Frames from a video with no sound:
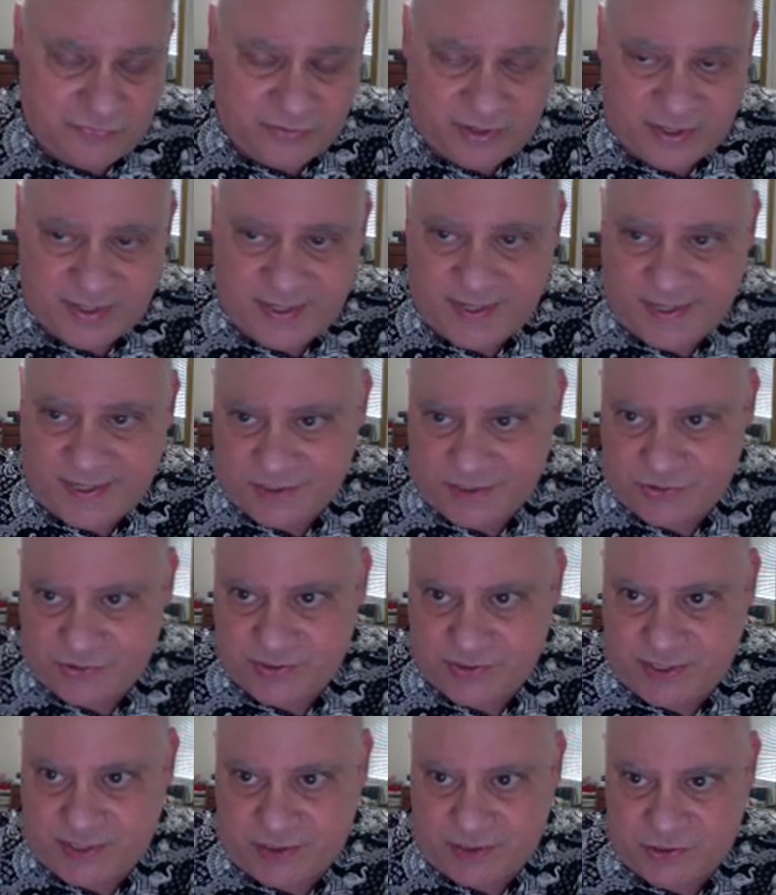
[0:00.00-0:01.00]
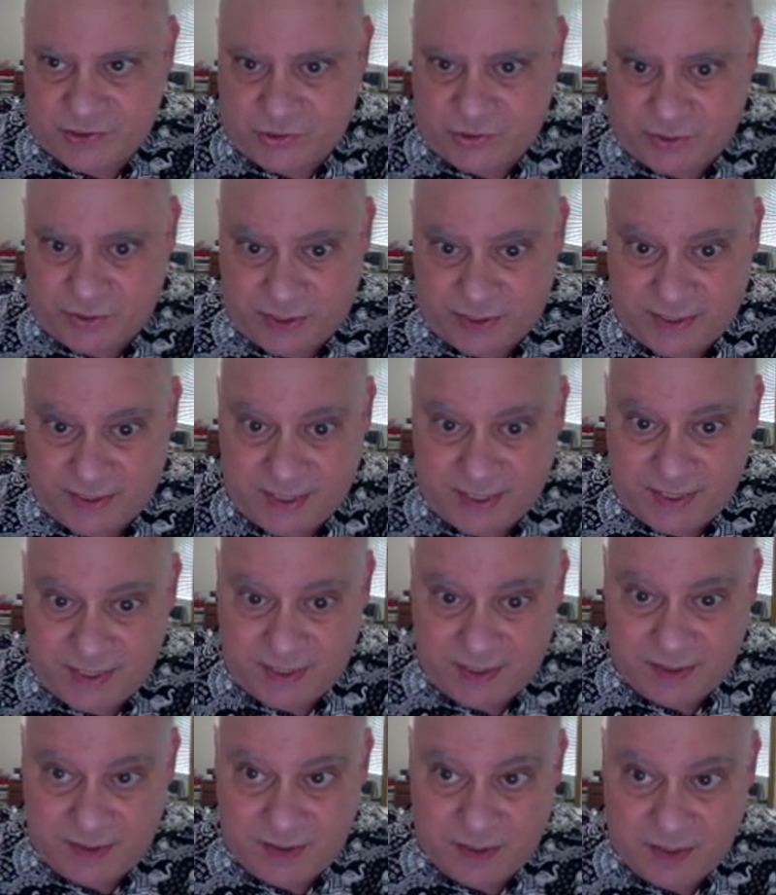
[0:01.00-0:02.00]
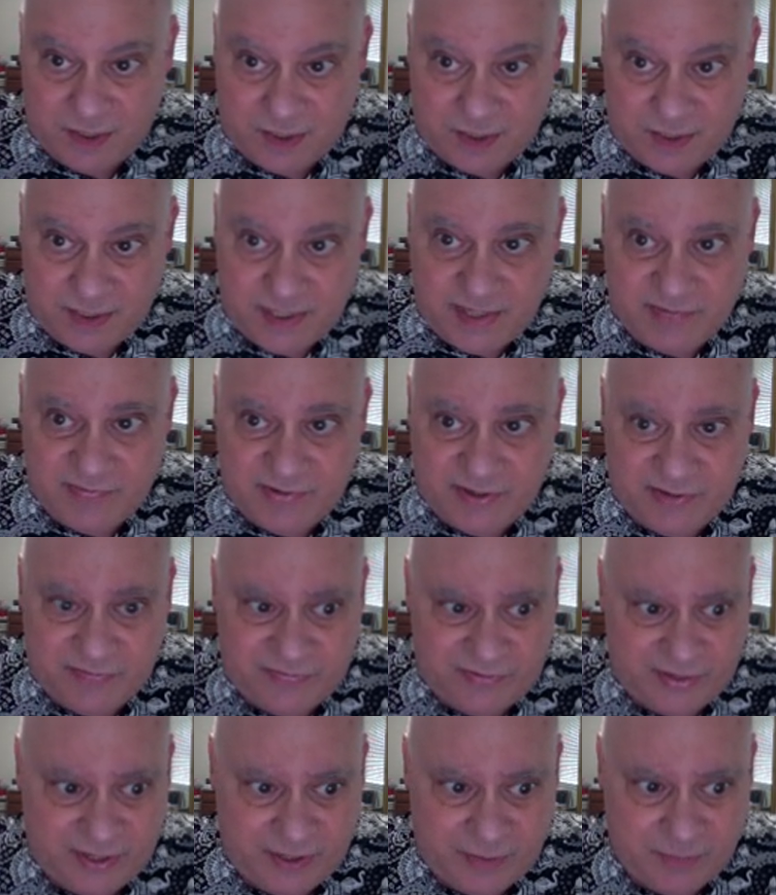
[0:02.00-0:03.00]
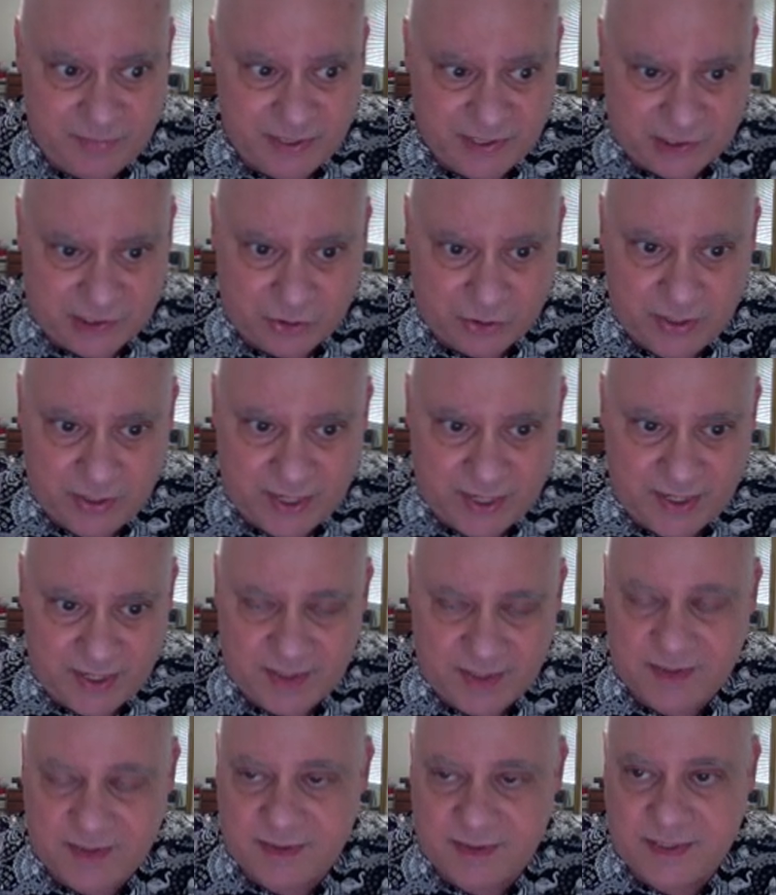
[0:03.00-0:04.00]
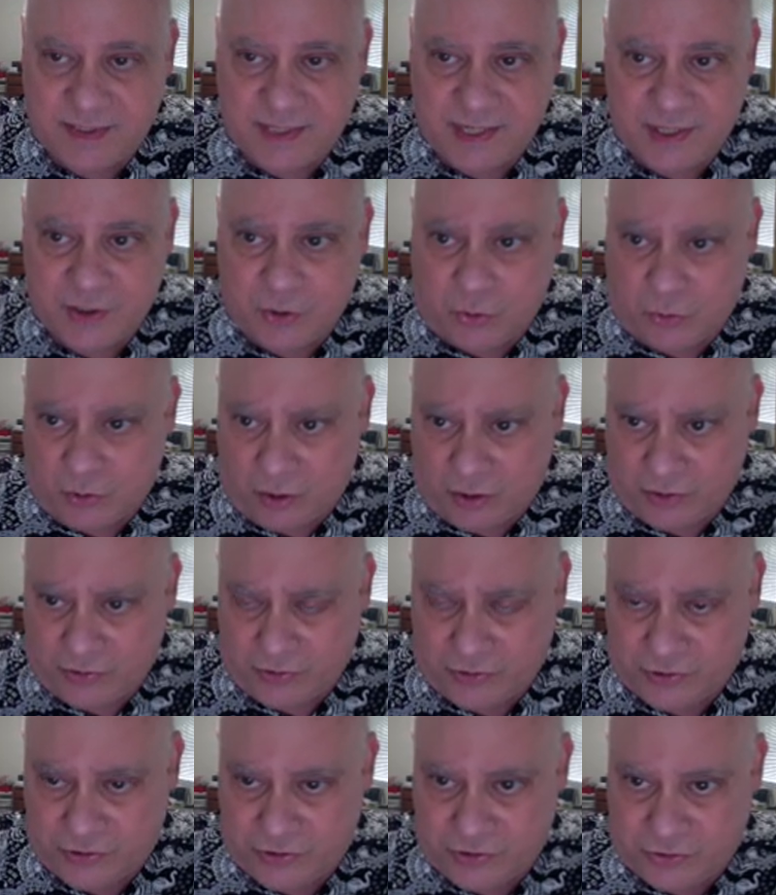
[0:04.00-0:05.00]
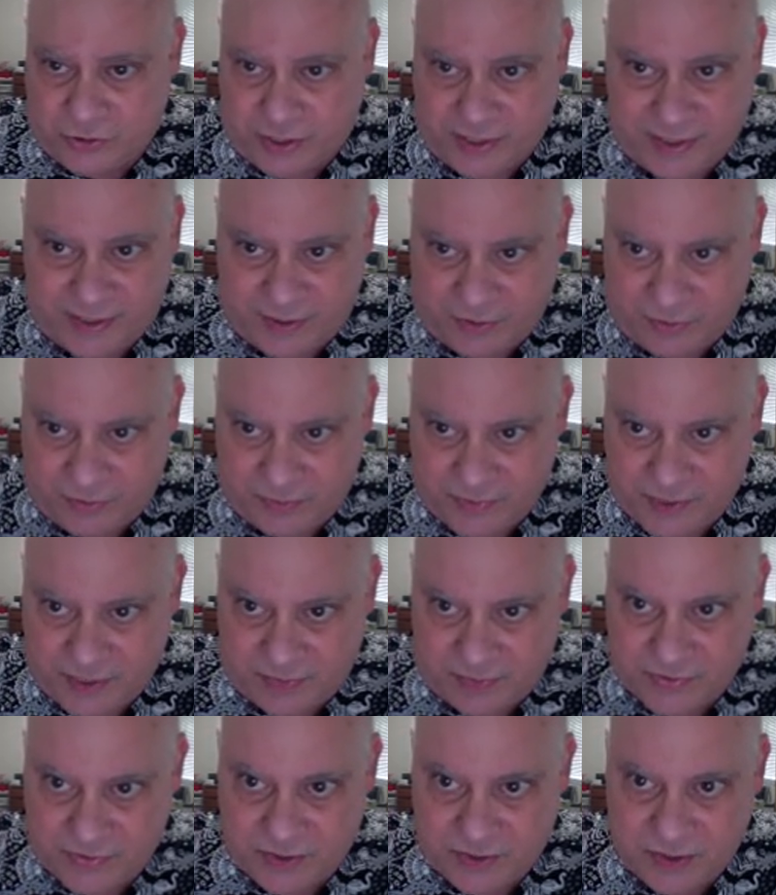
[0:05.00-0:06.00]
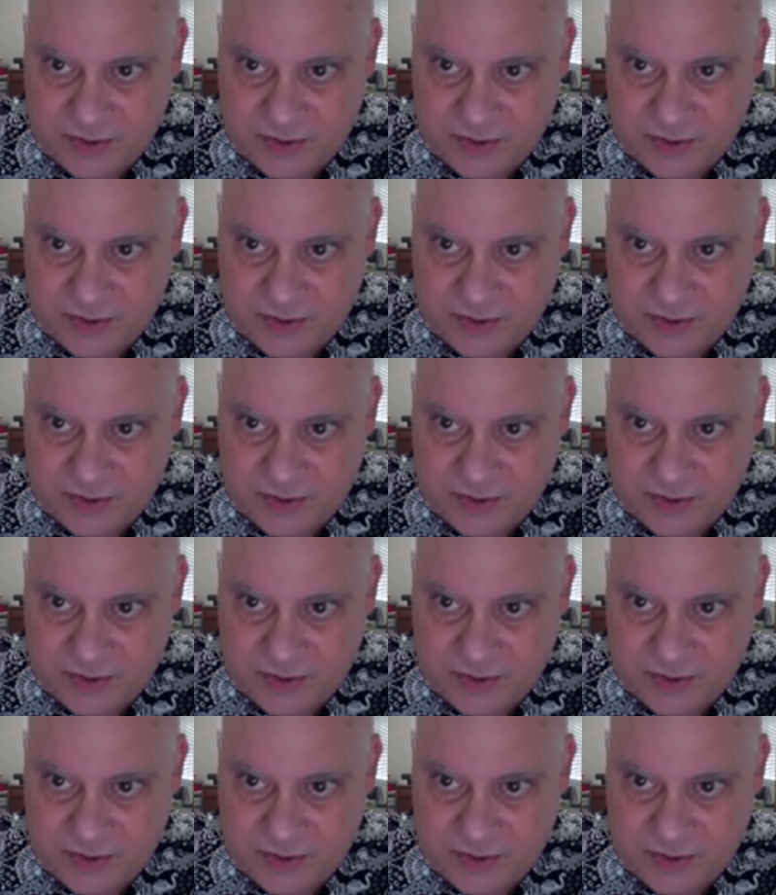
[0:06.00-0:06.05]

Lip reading: cancer cells, so that they, even if they mislocate, they no longer try to kill themselves.